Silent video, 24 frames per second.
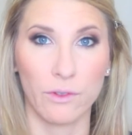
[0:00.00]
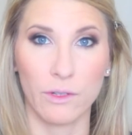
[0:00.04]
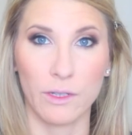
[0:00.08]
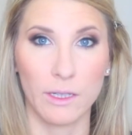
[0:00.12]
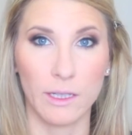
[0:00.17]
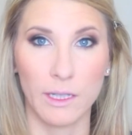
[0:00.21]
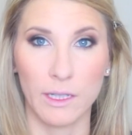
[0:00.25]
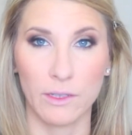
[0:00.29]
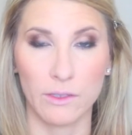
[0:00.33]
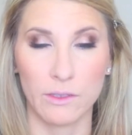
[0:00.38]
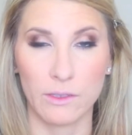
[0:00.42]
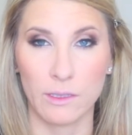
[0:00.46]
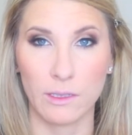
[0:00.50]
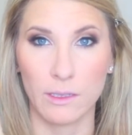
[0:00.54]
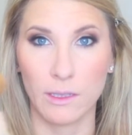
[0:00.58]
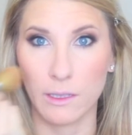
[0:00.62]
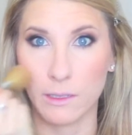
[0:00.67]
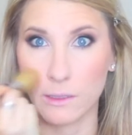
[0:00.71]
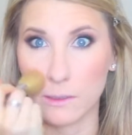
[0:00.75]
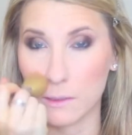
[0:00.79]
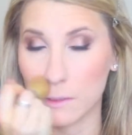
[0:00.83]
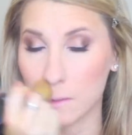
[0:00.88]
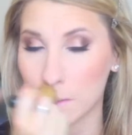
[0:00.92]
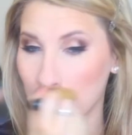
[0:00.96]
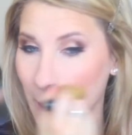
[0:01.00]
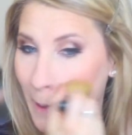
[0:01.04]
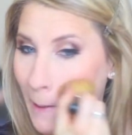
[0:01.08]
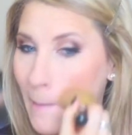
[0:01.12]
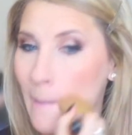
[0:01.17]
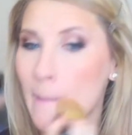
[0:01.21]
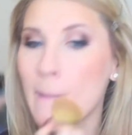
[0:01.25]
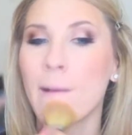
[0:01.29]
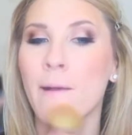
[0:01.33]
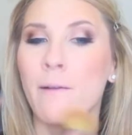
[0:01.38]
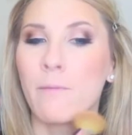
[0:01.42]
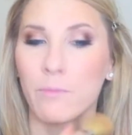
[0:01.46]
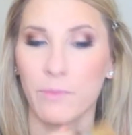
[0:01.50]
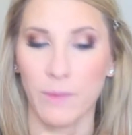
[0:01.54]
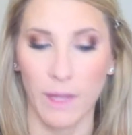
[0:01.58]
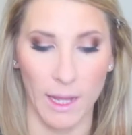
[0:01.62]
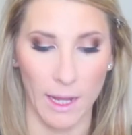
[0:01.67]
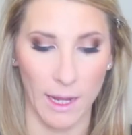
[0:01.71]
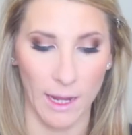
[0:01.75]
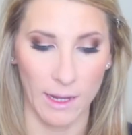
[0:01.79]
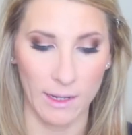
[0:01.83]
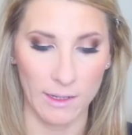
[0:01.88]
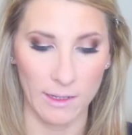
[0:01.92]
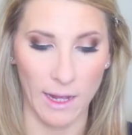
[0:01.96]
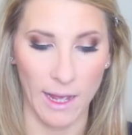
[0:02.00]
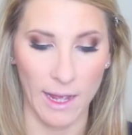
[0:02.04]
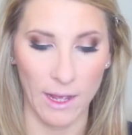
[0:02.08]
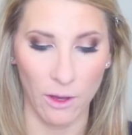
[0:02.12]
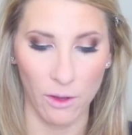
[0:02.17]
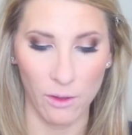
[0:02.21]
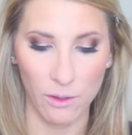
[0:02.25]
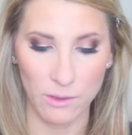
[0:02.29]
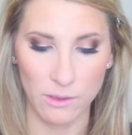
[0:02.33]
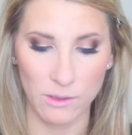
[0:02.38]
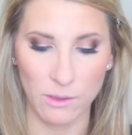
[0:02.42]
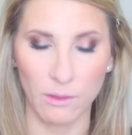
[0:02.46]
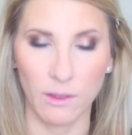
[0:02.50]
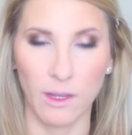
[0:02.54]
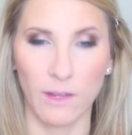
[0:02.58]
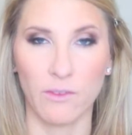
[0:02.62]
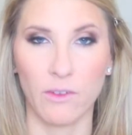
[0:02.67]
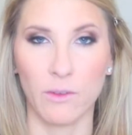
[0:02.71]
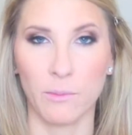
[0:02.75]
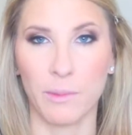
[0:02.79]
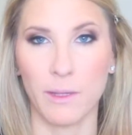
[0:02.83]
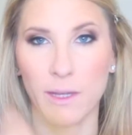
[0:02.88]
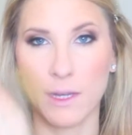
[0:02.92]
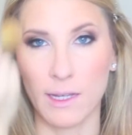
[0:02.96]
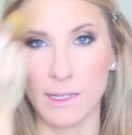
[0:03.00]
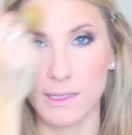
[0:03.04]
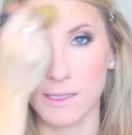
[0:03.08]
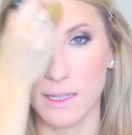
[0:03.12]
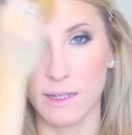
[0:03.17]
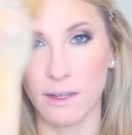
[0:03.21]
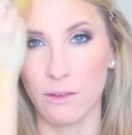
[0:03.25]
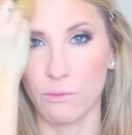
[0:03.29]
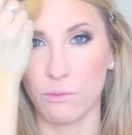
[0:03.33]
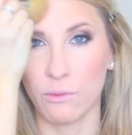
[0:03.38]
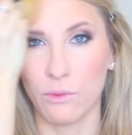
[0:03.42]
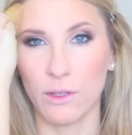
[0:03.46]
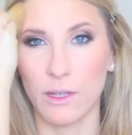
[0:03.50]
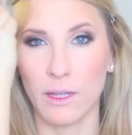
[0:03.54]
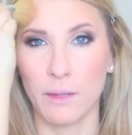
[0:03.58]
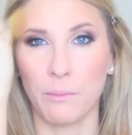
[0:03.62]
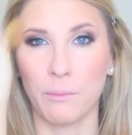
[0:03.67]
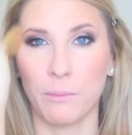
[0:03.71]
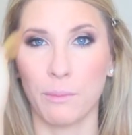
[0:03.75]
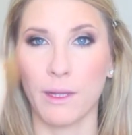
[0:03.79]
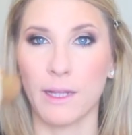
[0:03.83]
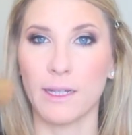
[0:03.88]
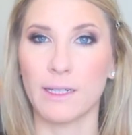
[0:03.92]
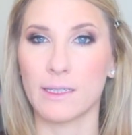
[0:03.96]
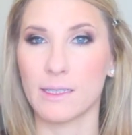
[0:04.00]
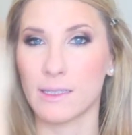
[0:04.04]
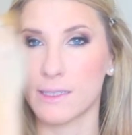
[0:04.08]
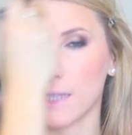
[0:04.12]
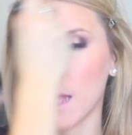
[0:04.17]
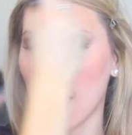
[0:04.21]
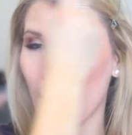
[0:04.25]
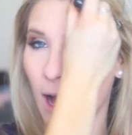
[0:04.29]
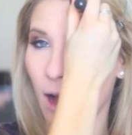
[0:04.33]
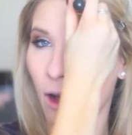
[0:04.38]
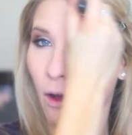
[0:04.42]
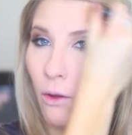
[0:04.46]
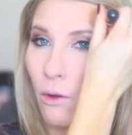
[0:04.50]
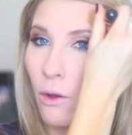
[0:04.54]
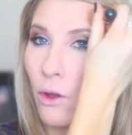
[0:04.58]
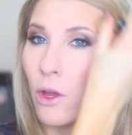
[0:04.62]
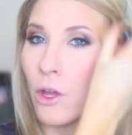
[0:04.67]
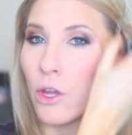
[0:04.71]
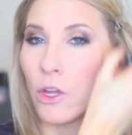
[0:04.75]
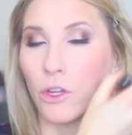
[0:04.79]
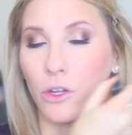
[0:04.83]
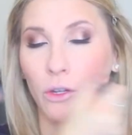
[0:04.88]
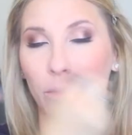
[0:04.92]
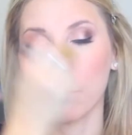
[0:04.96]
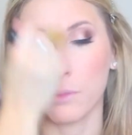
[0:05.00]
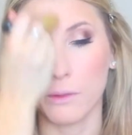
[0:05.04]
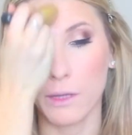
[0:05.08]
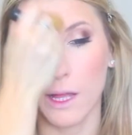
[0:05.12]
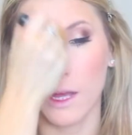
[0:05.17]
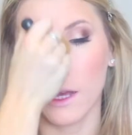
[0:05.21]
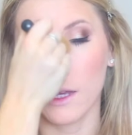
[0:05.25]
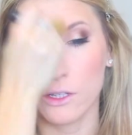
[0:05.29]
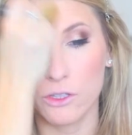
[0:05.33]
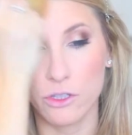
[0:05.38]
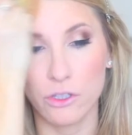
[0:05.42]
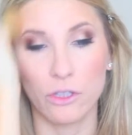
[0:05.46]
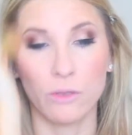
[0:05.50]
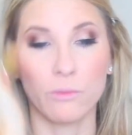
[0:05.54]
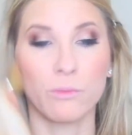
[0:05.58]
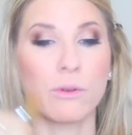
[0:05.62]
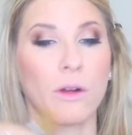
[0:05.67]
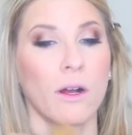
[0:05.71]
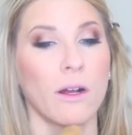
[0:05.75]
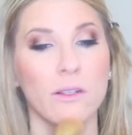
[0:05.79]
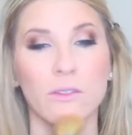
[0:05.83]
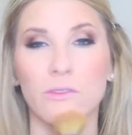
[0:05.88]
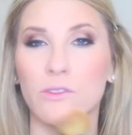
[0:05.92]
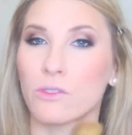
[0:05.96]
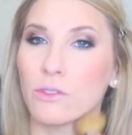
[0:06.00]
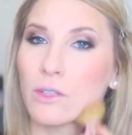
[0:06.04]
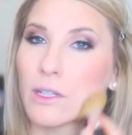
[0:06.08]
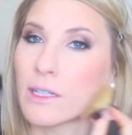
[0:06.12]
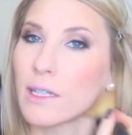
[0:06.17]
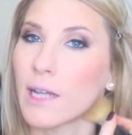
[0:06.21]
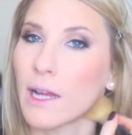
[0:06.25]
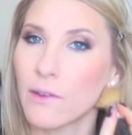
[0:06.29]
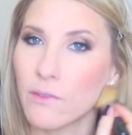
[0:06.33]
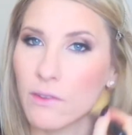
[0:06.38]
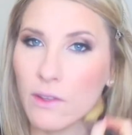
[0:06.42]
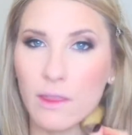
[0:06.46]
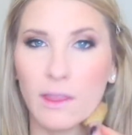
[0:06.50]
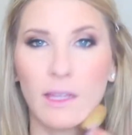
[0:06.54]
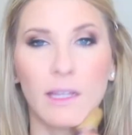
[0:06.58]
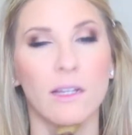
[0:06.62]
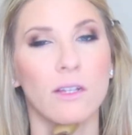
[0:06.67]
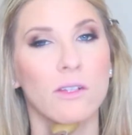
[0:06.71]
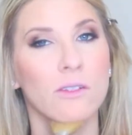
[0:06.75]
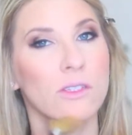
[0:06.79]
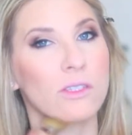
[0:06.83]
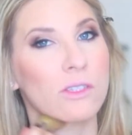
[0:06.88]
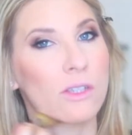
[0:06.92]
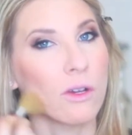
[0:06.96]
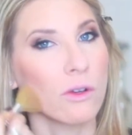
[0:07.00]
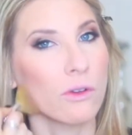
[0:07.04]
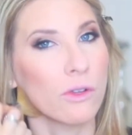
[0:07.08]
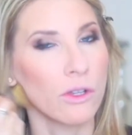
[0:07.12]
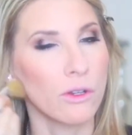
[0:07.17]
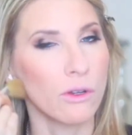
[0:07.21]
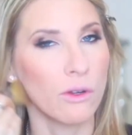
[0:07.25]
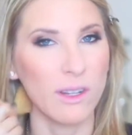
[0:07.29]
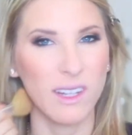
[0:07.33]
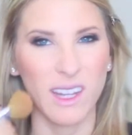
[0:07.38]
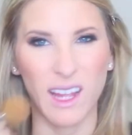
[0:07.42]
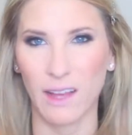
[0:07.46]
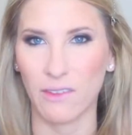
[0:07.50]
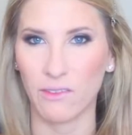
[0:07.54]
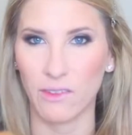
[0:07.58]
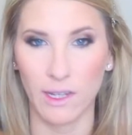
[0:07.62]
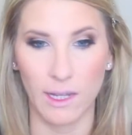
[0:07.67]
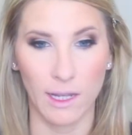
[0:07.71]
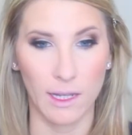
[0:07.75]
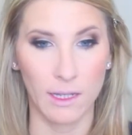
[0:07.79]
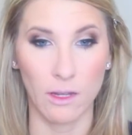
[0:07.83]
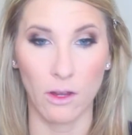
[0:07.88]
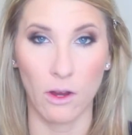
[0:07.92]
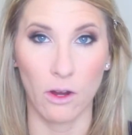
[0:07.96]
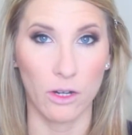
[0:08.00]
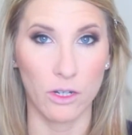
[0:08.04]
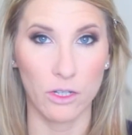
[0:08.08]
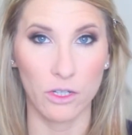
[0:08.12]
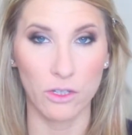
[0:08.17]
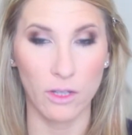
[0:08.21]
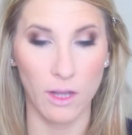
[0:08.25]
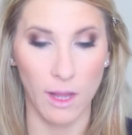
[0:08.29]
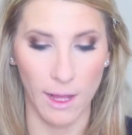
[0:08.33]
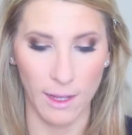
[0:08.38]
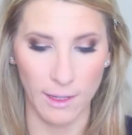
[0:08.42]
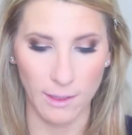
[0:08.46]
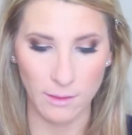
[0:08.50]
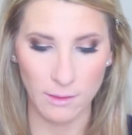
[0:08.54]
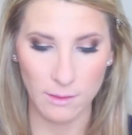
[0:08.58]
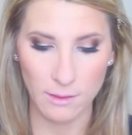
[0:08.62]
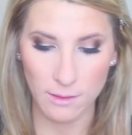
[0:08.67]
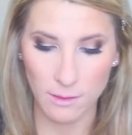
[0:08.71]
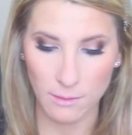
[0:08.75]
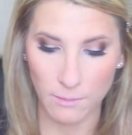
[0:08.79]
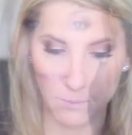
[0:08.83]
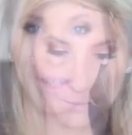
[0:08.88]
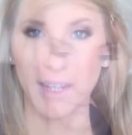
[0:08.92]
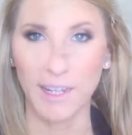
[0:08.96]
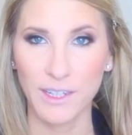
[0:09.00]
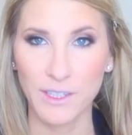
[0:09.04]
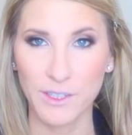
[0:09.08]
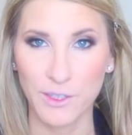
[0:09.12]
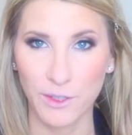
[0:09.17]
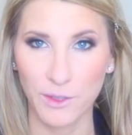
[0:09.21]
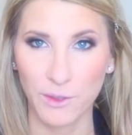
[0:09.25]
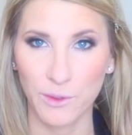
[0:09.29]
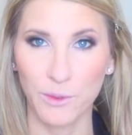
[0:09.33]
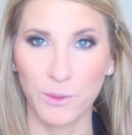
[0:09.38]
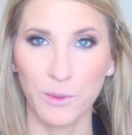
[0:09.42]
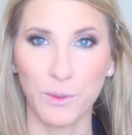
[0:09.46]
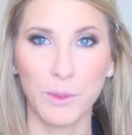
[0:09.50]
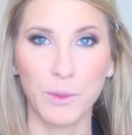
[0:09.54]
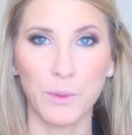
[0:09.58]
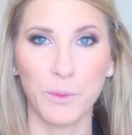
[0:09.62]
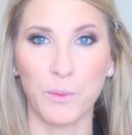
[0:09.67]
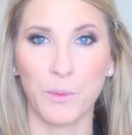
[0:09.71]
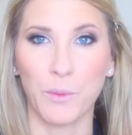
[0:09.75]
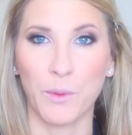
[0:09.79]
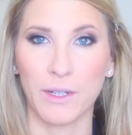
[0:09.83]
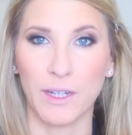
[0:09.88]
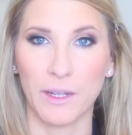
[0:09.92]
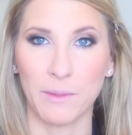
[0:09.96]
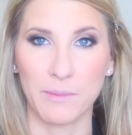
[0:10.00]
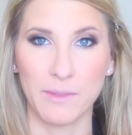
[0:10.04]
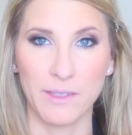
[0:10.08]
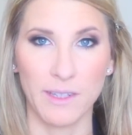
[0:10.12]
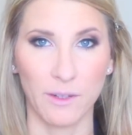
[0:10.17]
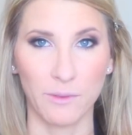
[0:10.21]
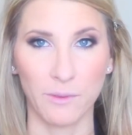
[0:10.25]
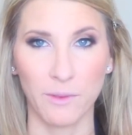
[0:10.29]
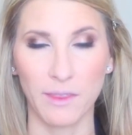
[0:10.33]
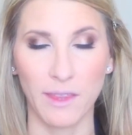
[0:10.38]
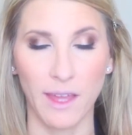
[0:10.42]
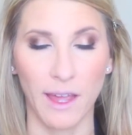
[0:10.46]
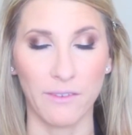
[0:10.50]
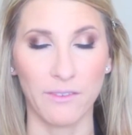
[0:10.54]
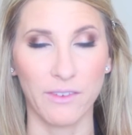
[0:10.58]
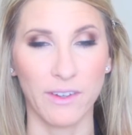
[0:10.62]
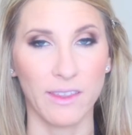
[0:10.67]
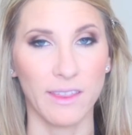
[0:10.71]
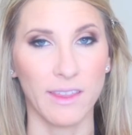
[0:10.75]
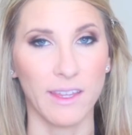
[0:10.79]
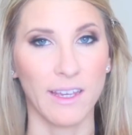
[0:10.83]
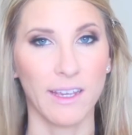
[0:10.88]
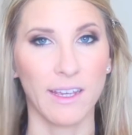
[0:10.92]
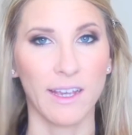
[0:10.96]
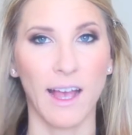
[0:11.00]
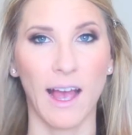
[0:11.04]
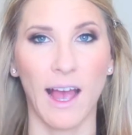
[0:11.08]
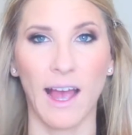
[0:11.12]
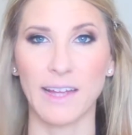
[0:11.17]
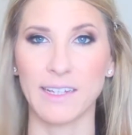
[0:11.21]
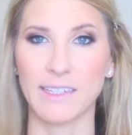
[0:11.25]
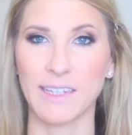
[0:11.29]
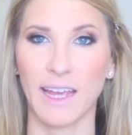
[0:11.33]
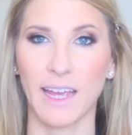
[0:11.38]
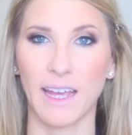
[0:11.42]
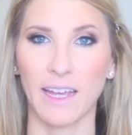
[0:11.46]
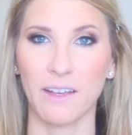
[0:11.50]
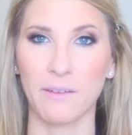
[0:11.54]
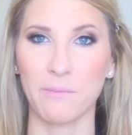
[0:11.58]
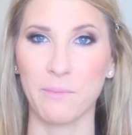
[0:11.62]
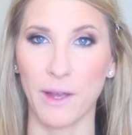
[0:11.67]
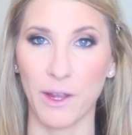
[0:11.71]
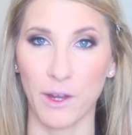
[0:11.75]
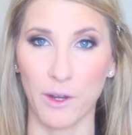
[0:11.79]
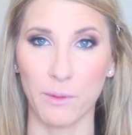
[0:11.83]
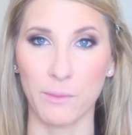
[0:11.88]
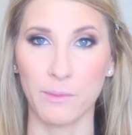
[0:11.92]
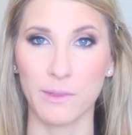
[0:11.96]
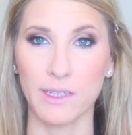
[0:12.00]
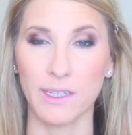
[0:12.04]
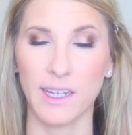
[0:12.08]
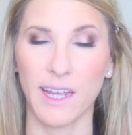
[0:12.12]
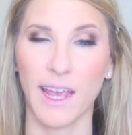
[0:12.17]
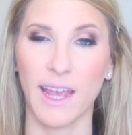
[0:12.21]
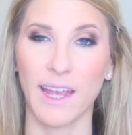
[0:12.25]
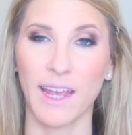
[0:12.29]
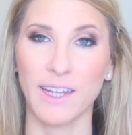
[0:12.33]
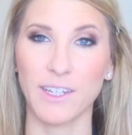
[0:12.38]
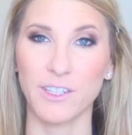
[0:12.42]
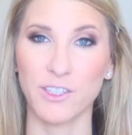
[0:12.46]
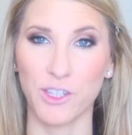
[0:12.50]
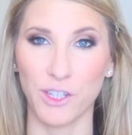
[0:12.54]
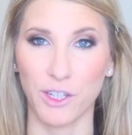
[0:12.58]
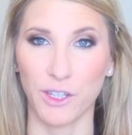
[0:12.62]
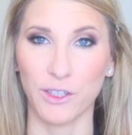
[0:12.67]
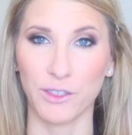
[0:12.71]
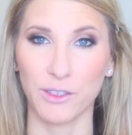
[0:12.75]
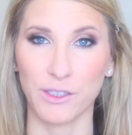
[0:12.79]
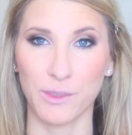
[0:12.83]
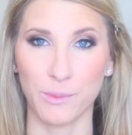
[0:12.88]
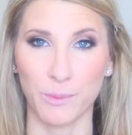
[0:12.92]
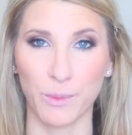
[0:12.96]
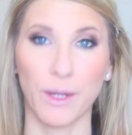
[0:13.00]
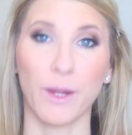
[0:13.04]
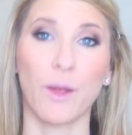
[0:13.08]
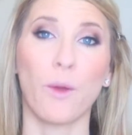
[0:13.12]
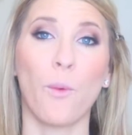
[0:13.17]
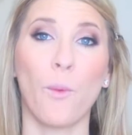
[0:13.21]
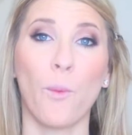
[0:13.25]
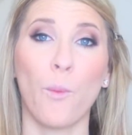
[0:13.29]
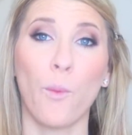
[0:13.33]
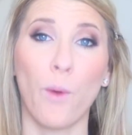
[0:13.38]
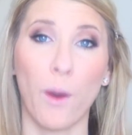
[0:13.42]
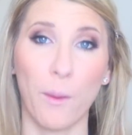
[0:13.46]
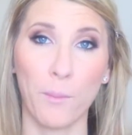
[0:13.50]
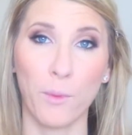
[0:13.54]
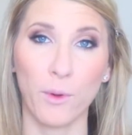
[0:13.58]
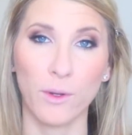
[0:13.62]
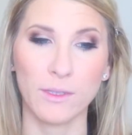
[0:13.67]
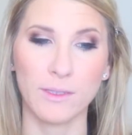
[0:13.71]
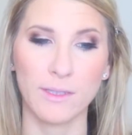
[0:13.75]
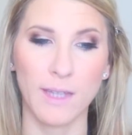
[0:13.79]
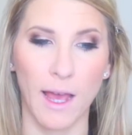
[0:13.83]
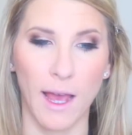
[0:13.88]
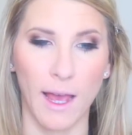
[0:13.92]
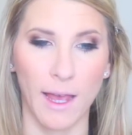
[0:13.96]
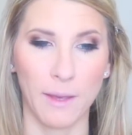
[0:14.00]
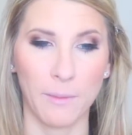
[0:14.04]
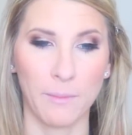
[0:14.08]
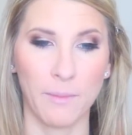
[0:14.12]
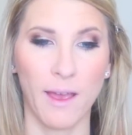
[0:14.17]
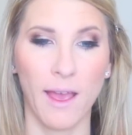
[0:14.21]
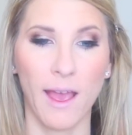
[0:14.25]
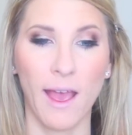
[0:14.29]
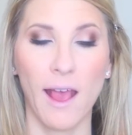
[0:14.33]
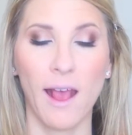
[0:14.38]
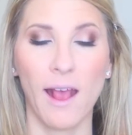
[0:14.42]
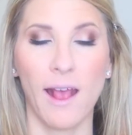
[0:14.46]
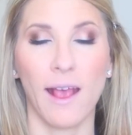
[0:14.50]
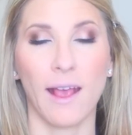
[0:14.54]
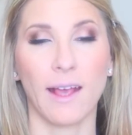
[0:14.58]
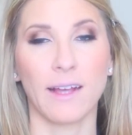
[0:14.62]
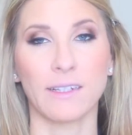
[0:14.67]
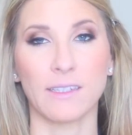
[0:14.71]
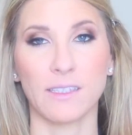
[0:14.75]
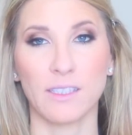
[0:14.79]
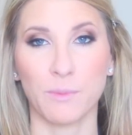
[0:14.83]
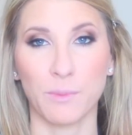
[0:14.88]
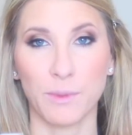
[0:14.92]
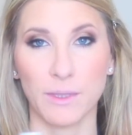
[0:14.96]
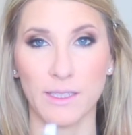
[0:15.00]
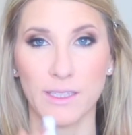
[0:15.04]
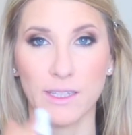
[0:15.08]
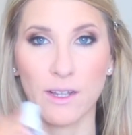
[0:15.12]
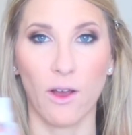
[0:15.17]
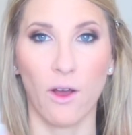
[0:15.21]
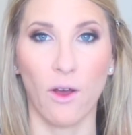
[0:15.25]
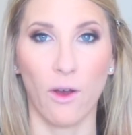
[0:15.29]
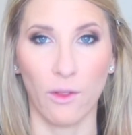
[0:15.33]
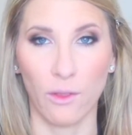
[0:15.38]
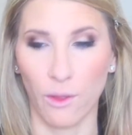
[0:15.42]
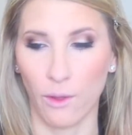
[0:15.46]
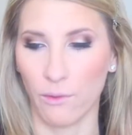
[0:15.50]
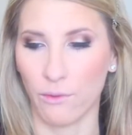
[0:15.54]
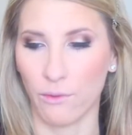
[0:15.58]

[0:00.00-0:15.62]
for years and years. And I also love it because it really blends out your blush, your bronzer, and everything, so you don't have like any harsh lines. What I do when I'm done with everything, I take my Urban Decay Chill spray one more time and spritz it all